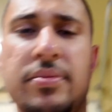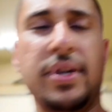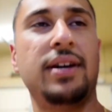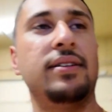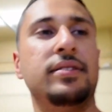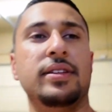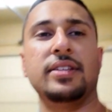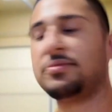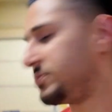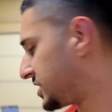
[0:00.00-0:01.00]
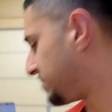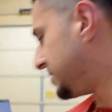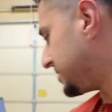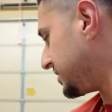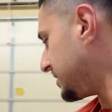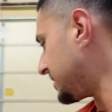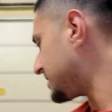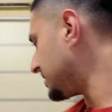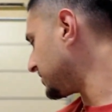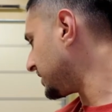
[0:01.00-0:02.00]
But yeah, that's basically it. That's
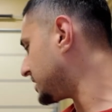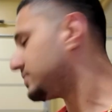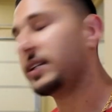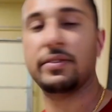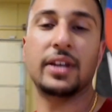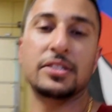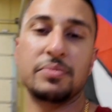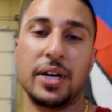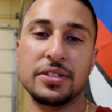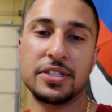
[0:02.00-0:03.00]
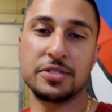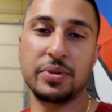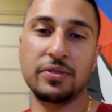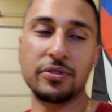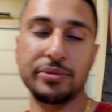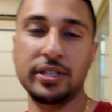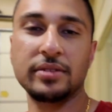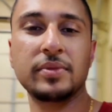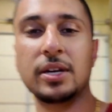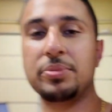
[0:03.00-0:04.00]
how the last 5,000 miles has been for me.
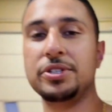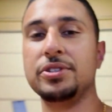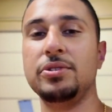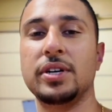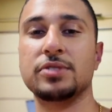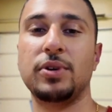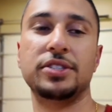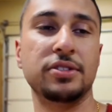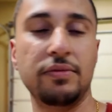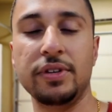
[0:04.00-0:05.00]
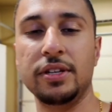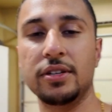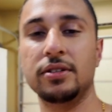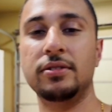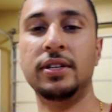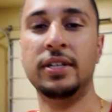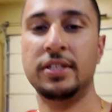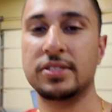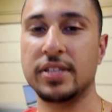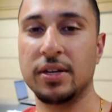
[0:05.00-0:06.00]
I appreciate you guys watching the video,
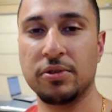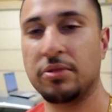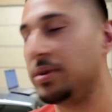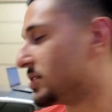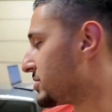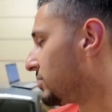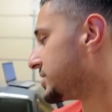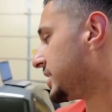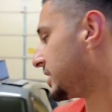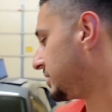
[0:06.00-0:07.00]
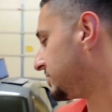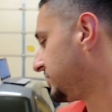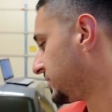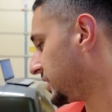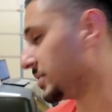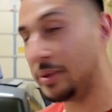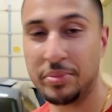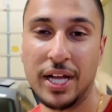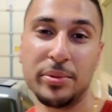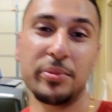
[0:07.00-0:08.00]
staying with me this whole time, letting me
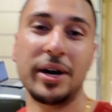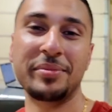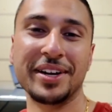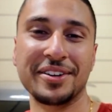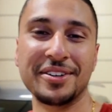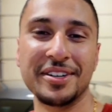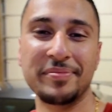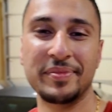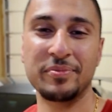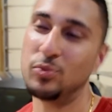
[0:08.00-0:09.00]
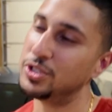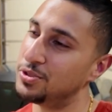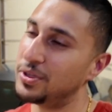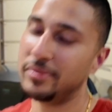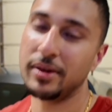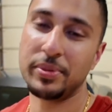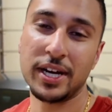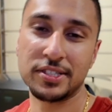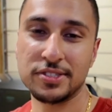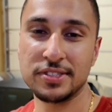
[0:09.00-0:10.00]
blab about my car, which is one of my
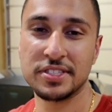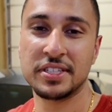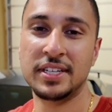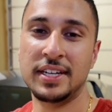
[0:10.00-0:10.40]
passions.